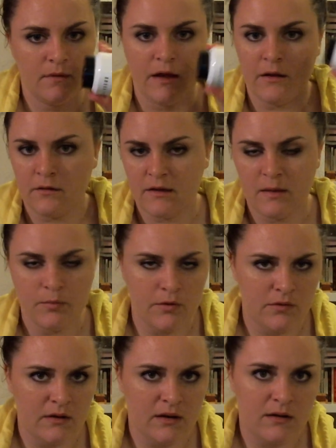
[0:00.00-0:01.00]
I'll keep
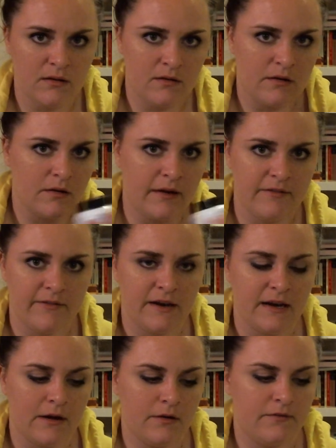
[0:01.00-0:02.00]
using it until I
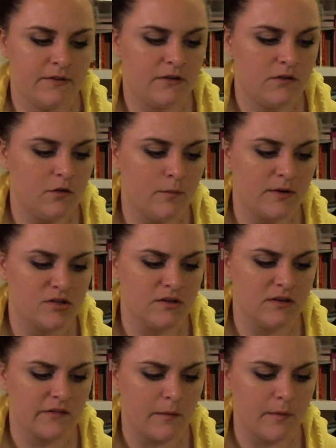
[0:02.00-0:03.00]
find out if it's too much in
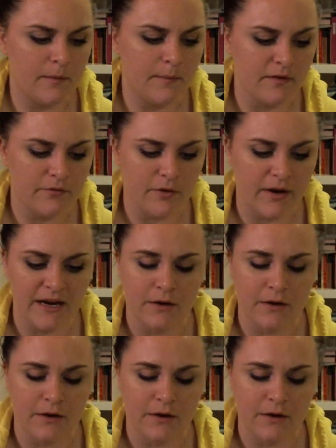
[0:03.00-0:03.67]
the summer, but for right